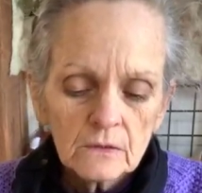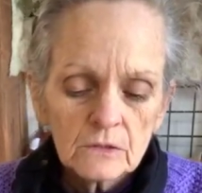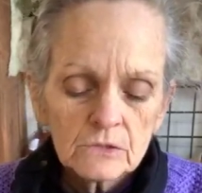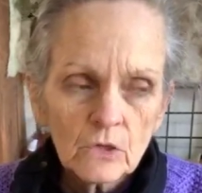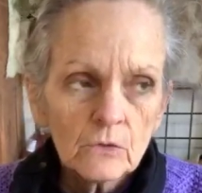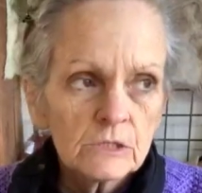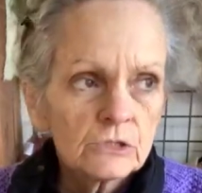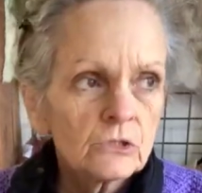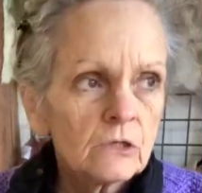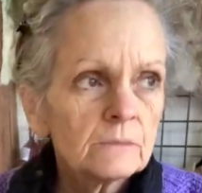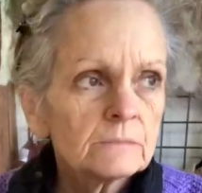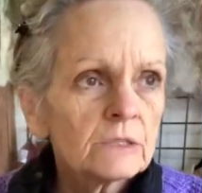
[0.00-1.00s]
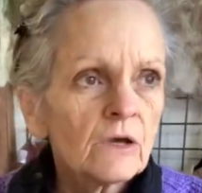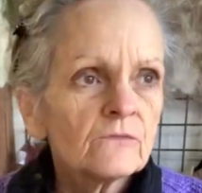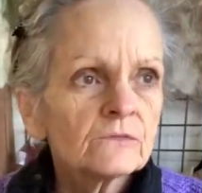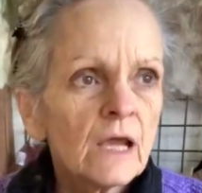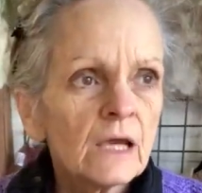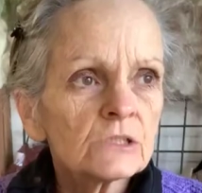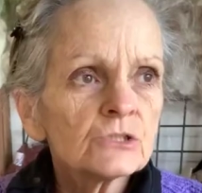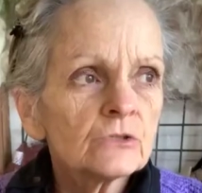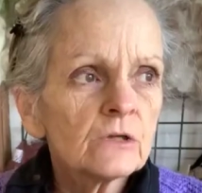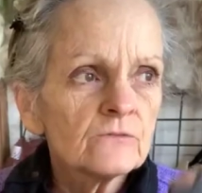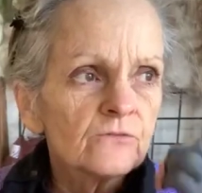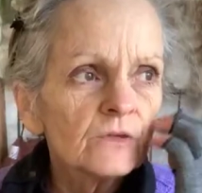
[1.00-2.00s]
in terms of texture
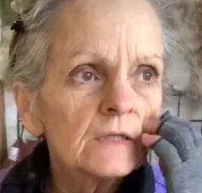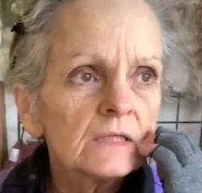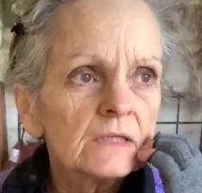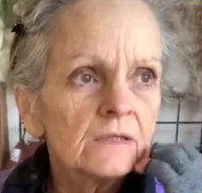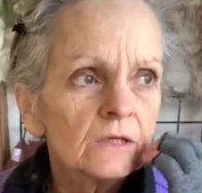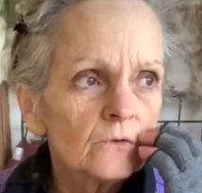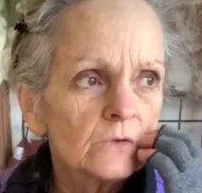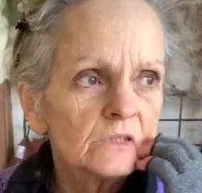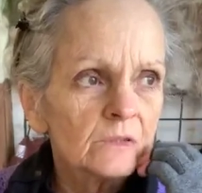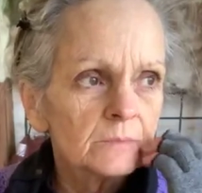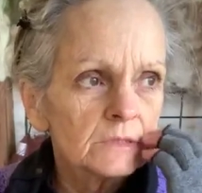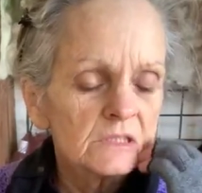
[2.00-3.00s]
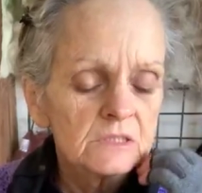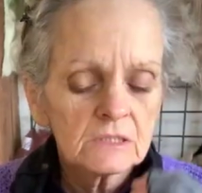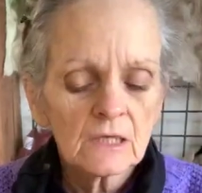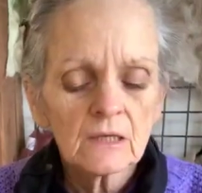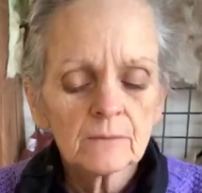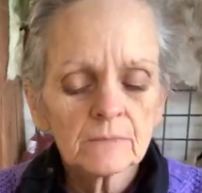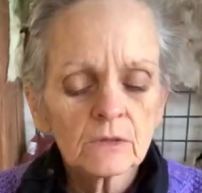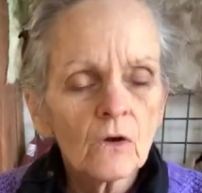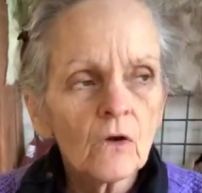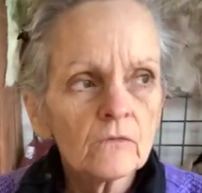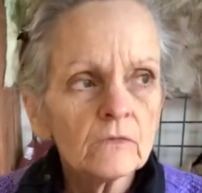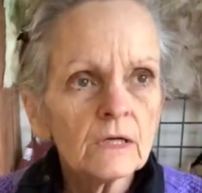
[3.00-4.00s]
and feeling, they're going to be the same. They're
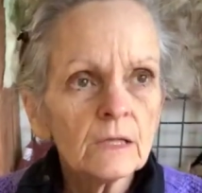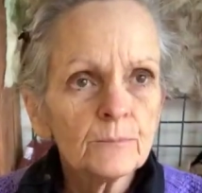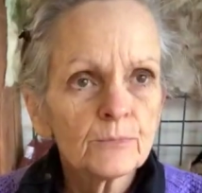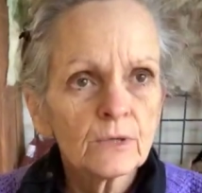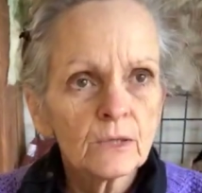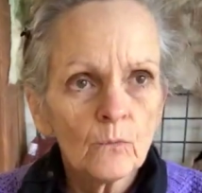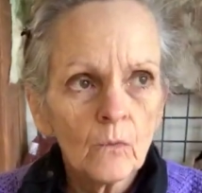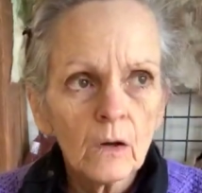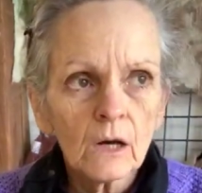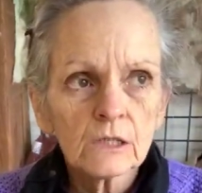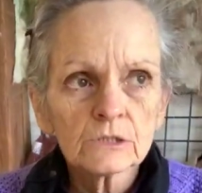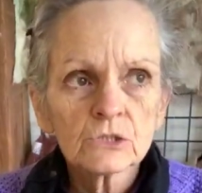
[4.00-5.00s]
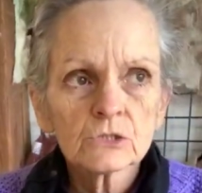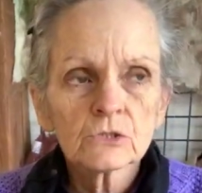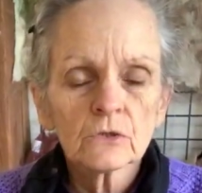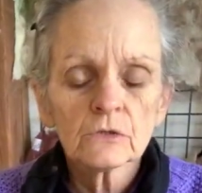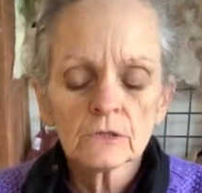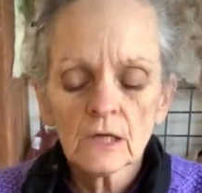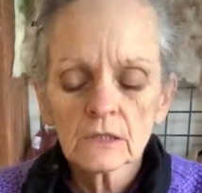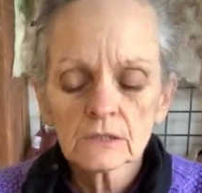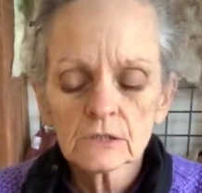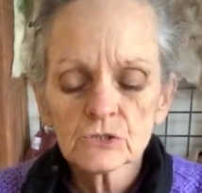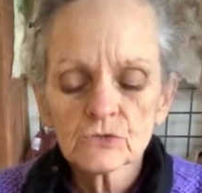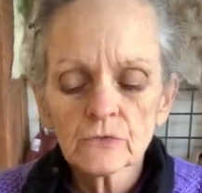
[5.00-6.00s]
already pre-washed, so they're not going
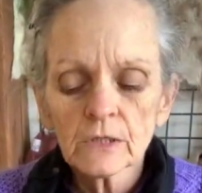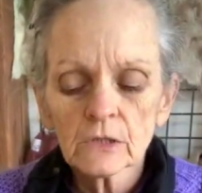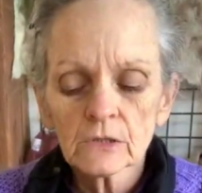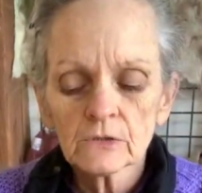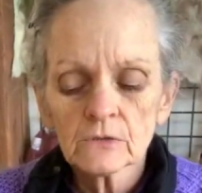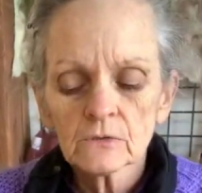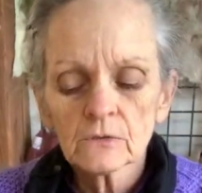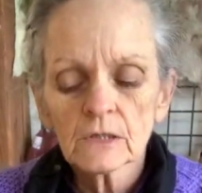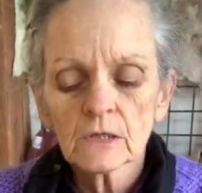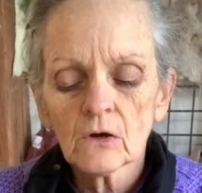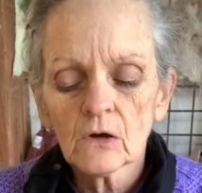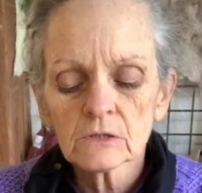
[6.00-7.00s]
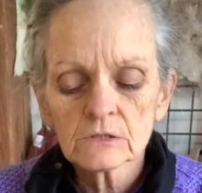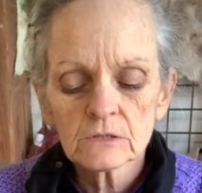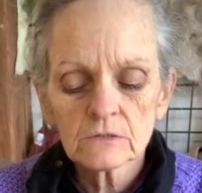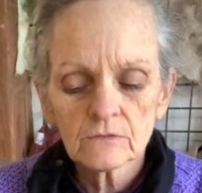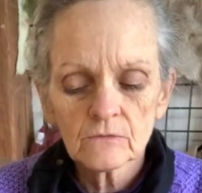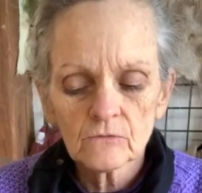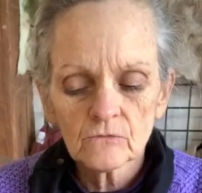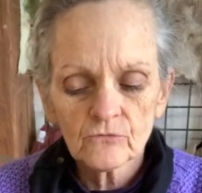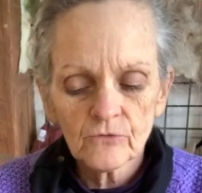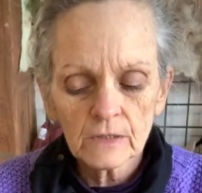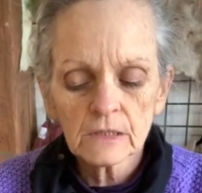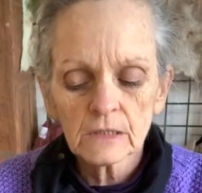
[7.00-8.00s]
to shrink on you and cause
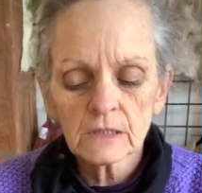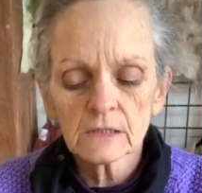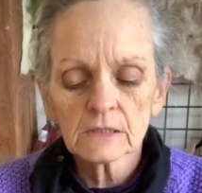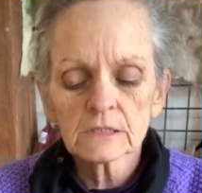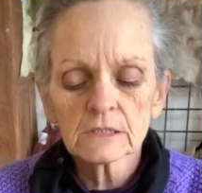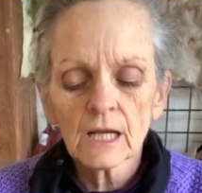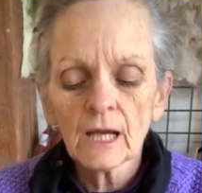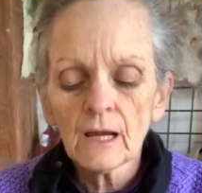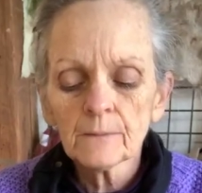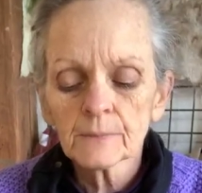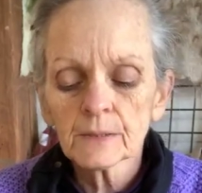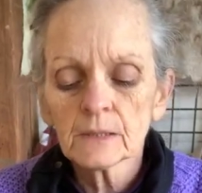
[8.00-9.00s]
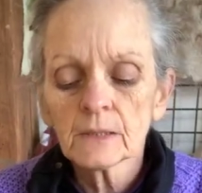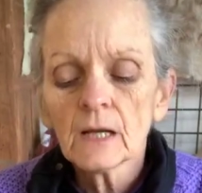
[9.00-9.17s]
funky things to happen.